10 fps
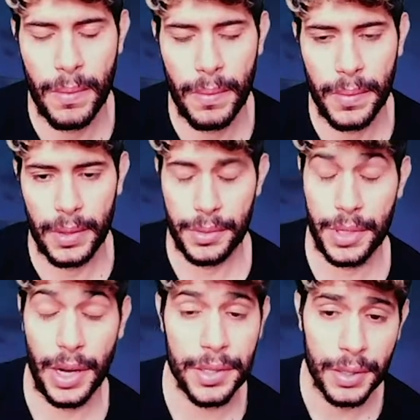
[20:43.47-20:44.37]
Their
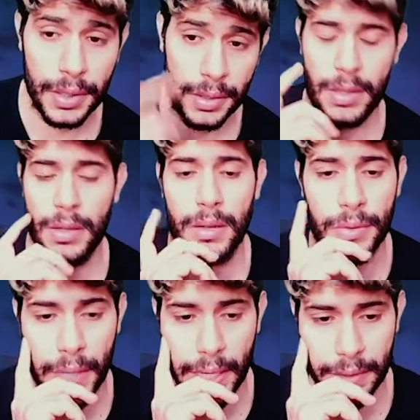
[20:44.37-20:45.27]
Sashin is
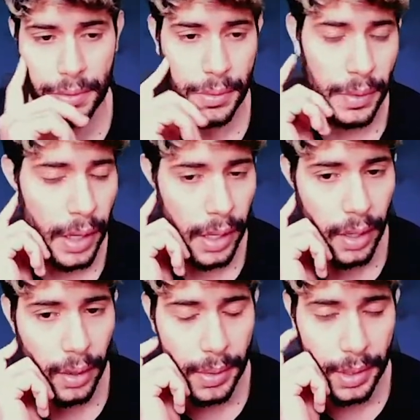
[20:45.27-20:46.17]
faster,
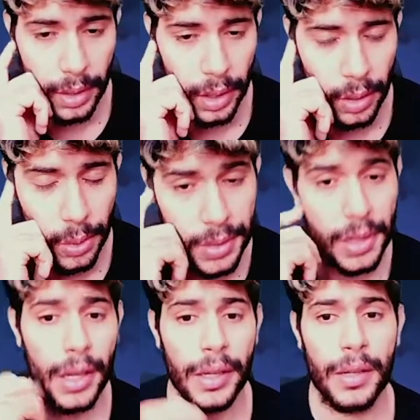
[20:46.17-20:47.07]
it looks
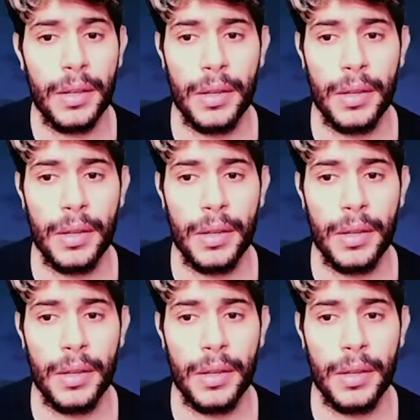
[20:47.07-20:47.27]
like.